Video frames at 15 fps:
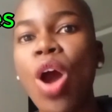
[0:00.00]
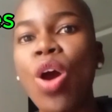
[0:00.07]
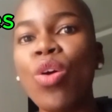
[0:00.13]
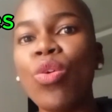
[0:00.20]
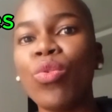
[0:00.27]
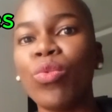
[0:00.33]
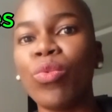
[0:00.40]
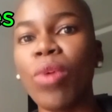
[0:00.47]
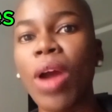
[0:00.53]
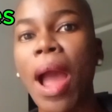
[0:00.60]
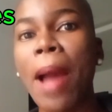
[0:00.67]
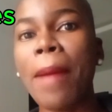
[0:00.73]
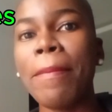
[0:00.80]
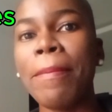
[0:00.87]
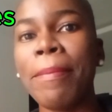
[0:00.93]
Oh,
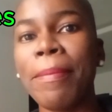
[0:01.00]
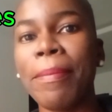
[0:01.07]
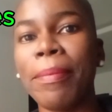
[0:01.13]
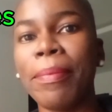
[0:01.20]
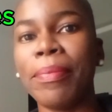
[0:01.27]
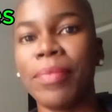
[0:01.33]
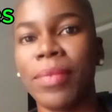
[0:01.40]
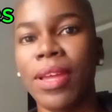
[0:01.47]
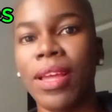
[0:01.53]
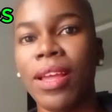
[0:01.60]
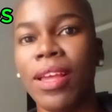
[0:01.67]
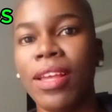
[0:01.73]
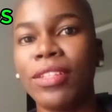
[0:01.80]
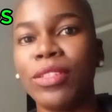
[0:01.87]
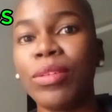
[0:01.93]
hmm.
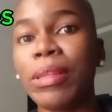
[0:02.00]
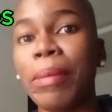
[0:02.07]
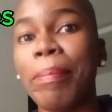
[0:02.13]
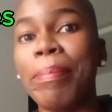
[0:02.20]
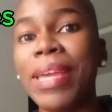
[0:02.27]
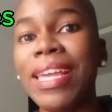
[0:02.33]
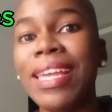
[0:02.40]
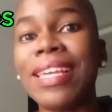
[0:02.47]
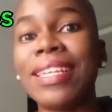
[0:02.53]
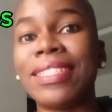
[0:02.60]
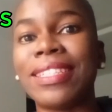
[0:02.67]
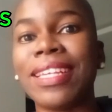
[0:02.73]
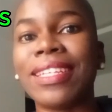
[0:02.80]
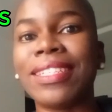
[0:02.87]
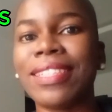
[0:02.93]
So the B
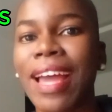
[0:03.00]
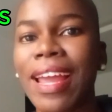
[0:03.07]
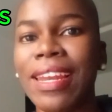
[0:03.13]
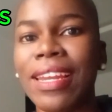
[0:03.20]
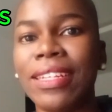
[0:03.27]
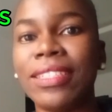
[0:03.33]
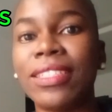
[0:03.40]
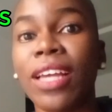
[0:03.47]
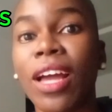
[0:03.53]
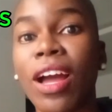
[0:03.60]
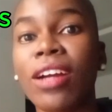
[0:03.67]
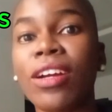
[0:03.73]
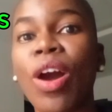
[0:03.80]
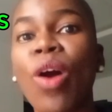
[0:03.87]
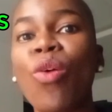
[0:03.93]
is silent.
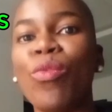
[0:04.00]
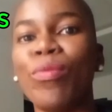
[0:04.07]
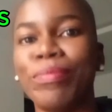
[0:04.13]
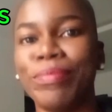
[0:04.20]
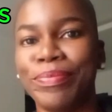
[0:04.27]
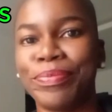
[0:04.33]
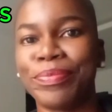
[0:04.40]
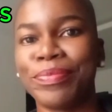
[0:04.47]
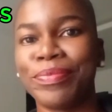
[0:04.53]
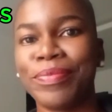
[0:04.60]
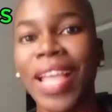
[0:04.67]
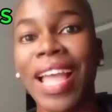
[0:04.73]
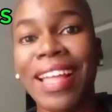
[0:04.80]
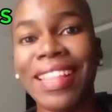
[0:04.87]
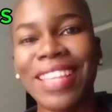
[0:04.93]
Comb.
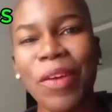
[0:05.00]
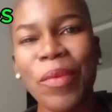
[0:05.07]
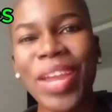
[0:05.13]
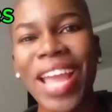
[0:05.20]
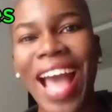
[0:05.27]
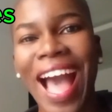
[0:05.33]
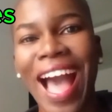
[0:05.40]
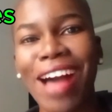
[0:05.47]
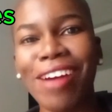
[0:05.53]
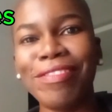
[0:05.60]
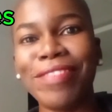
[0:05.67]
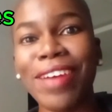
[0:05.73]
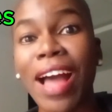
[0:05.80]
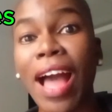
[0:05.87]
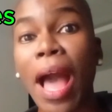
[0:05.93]
Then we
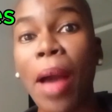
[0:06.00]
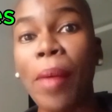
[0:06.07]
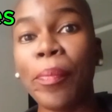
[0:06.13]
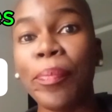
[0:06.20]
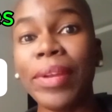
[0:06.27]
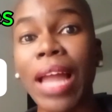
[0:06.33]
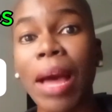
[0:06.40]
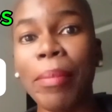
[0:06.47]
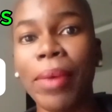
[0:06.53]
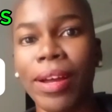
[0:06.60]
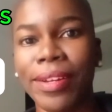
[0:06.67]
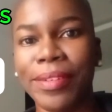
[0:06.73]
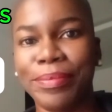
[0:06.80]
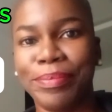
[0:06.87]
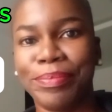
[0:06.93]
have
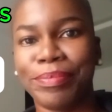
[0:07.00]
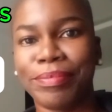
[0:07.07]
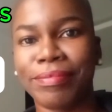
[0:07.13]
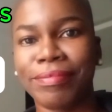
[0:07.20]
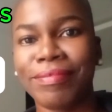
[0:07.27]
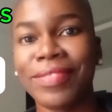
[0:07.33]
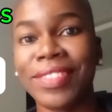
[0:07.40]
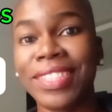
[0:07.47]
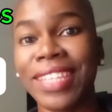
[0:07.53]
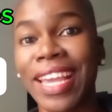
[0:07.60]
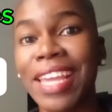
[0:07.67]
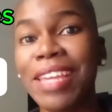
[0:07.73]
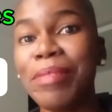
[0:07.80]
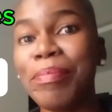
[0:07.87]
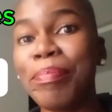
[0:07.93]
plumber.
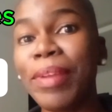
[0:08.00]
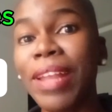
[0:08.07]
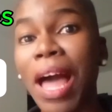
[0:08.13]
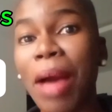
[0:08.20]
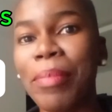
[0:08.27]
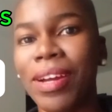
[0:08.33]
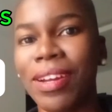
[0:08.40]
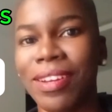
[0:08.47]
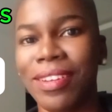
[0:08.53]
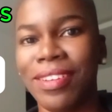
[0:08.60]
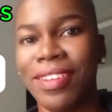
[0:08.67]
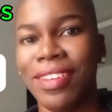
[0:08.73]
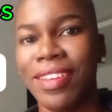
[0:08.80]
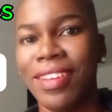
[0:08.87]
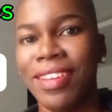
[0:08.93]
Say plumber,
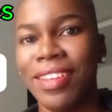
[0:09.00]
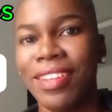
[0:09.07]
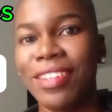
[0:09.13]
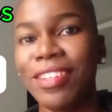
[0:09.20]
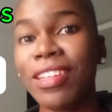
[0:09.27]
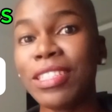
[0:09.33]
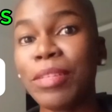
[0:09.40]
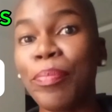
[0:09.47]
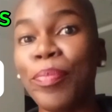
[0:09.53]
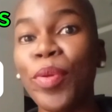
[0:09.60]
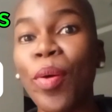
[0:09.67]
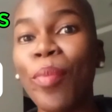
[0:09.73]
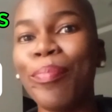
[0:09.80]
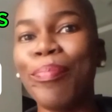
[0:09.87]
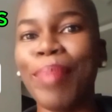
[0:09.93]
not
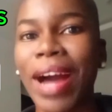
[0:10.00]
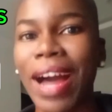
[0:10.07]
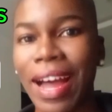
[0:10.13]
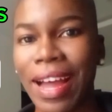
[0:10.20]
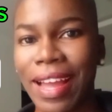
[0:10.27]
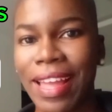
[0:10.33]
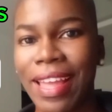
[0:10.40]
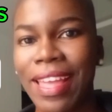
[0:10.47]
plumber.